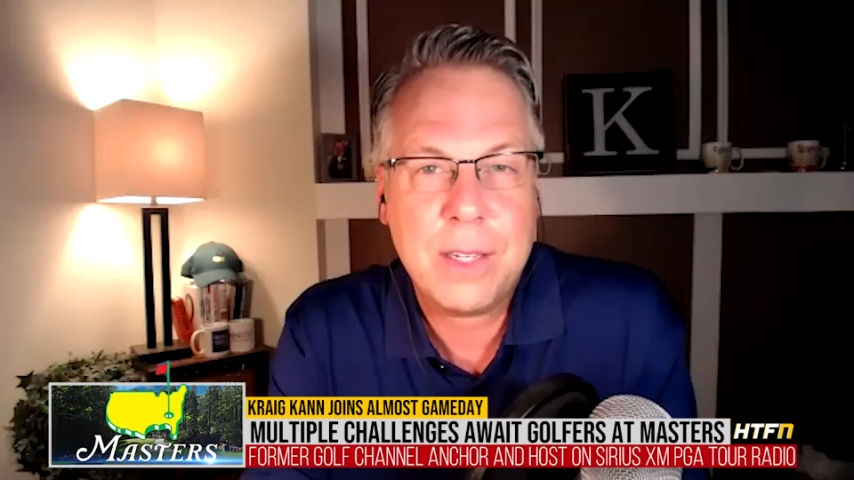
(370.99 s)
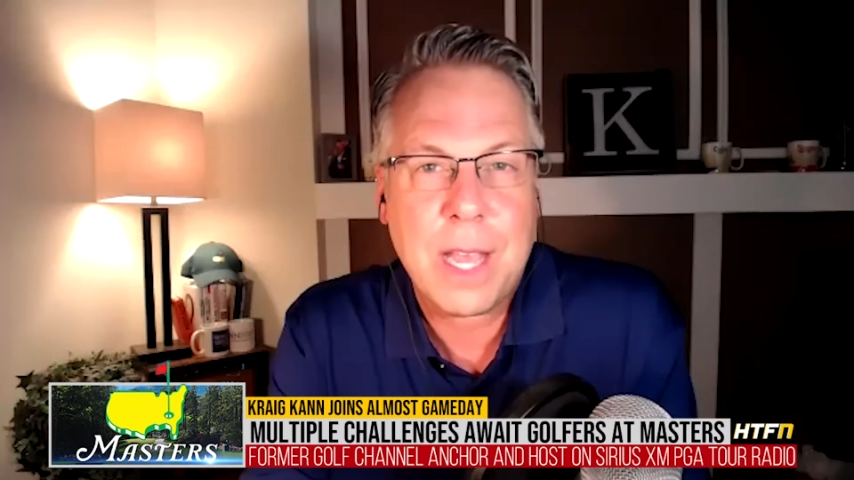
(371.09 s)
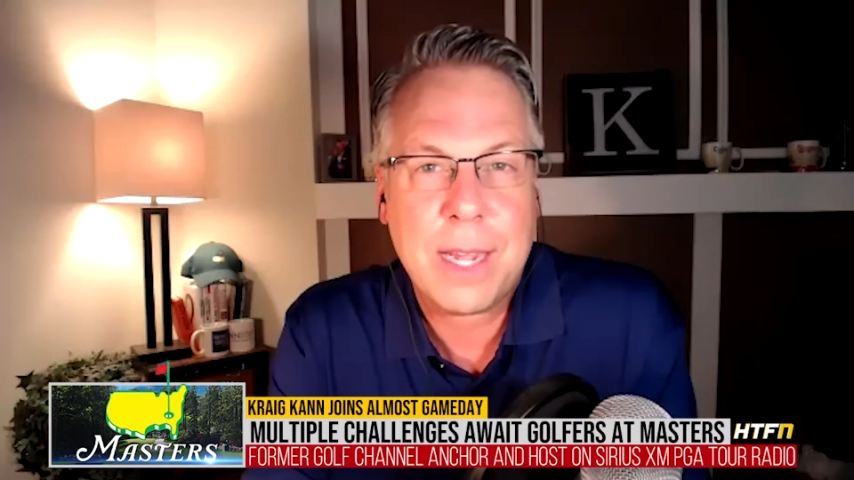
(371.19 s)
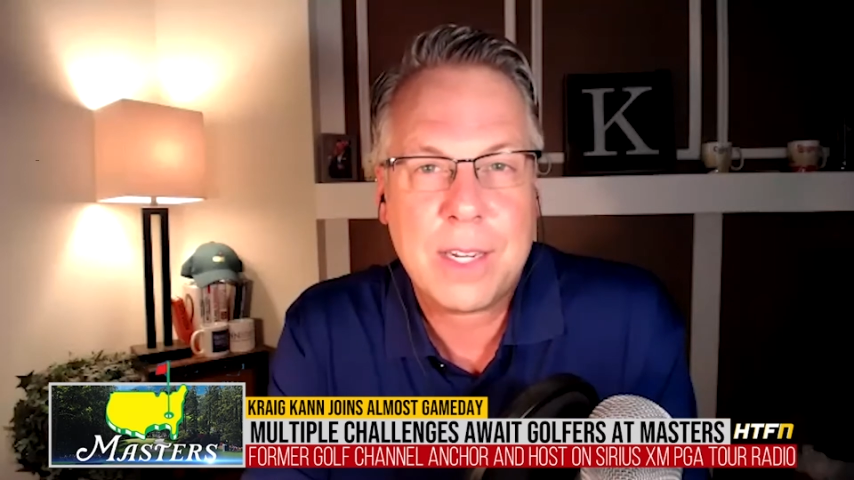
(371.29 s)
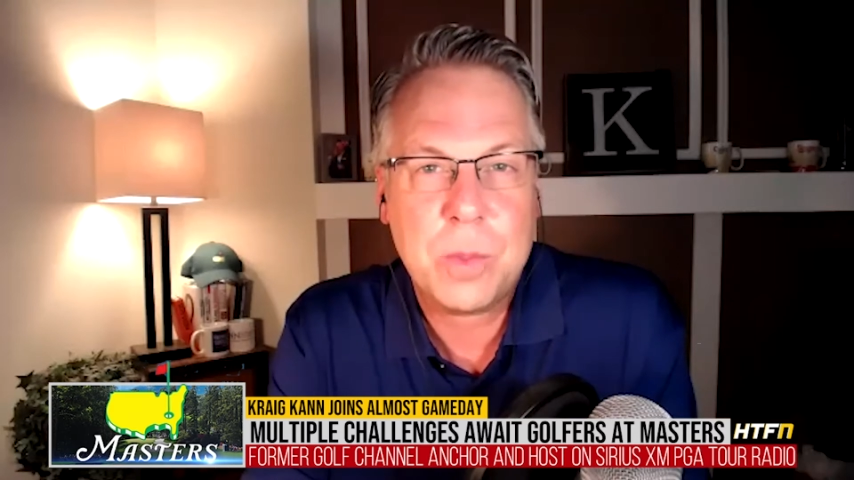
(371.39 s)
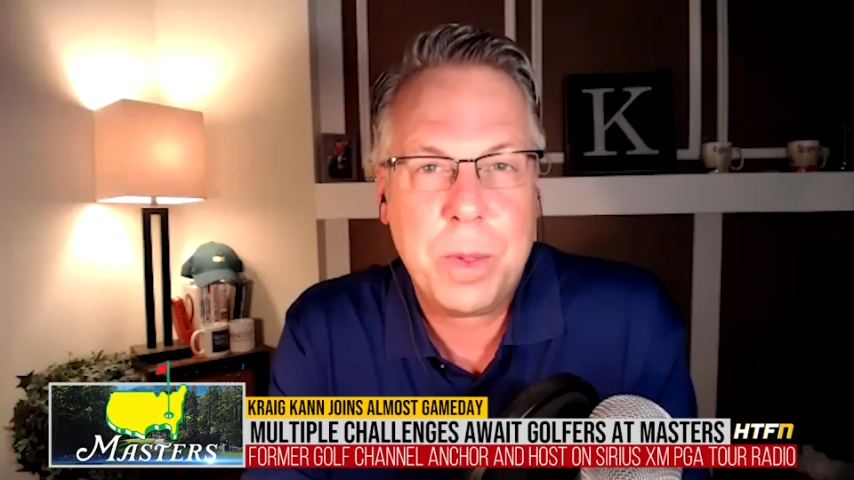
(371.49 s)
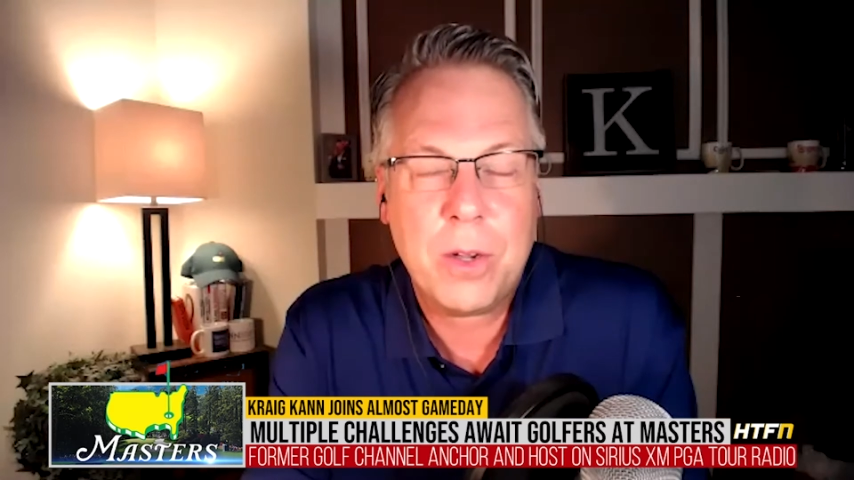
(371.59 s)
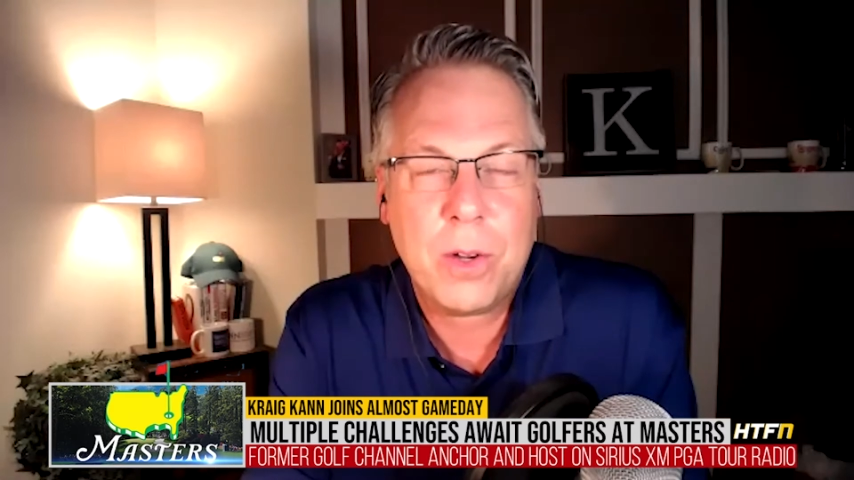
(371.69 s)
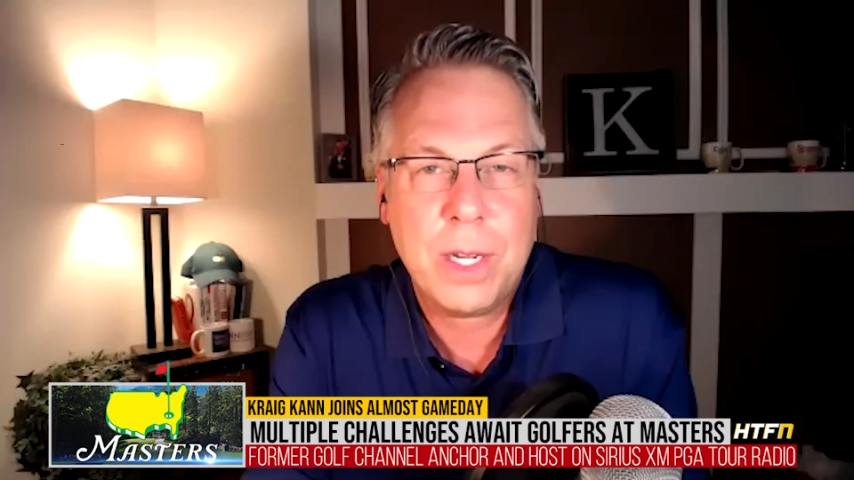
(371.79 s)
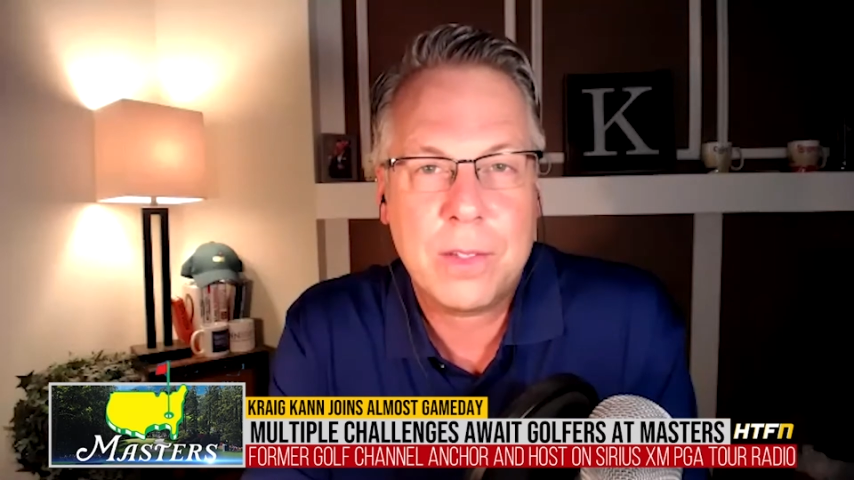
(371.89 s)
He's got
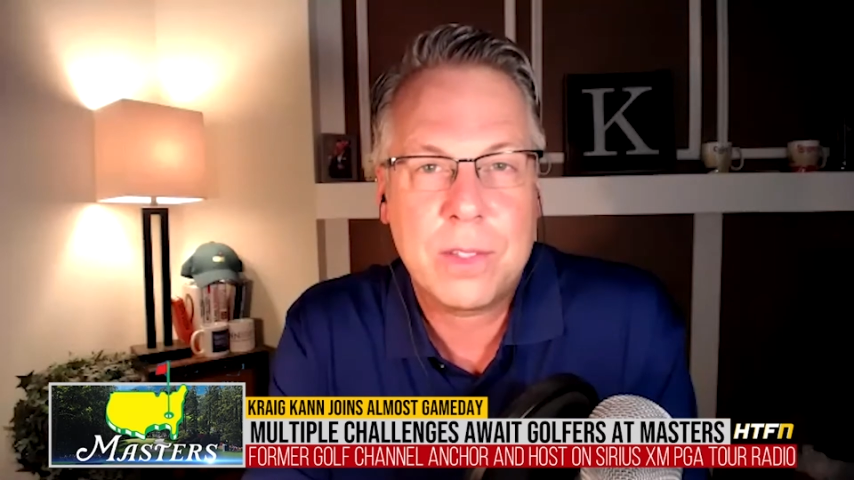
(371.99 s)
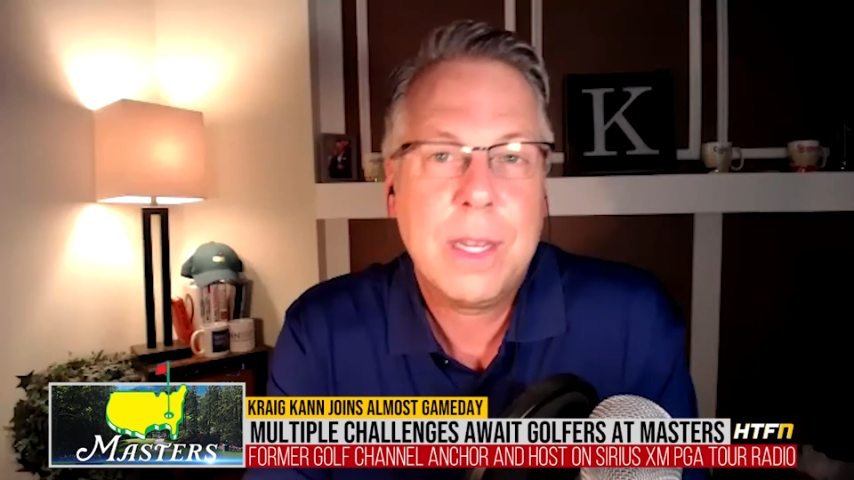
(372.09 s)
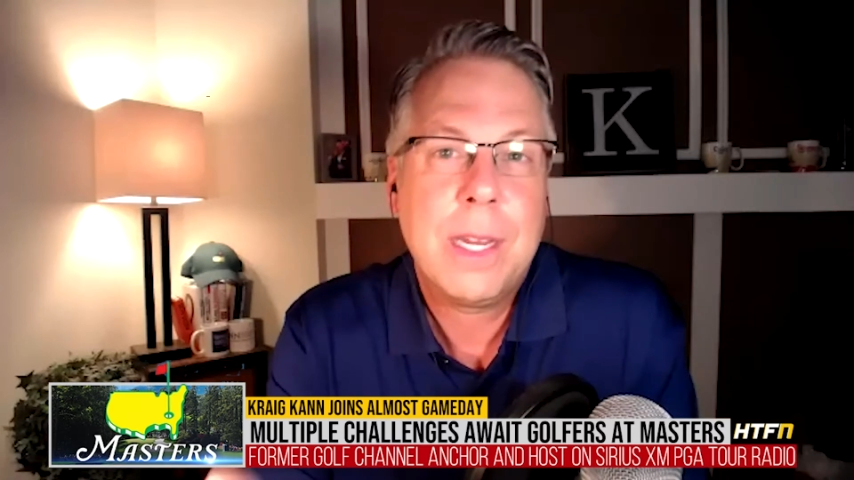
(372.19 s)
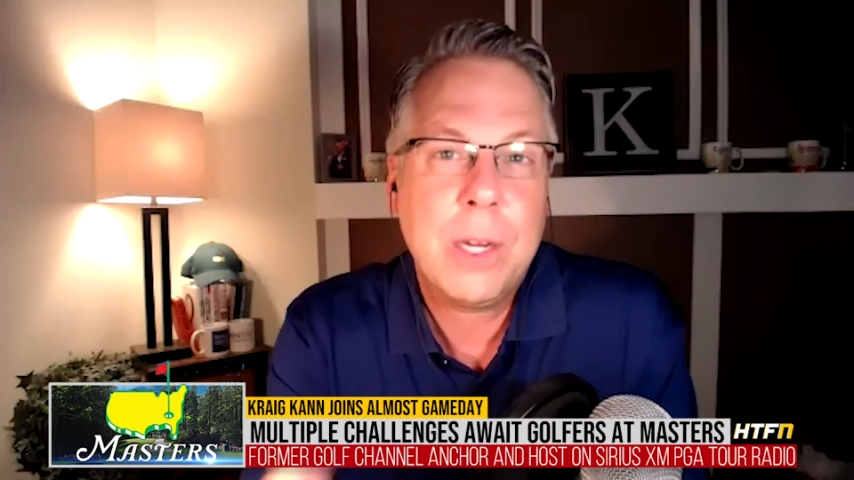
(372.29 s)
experience.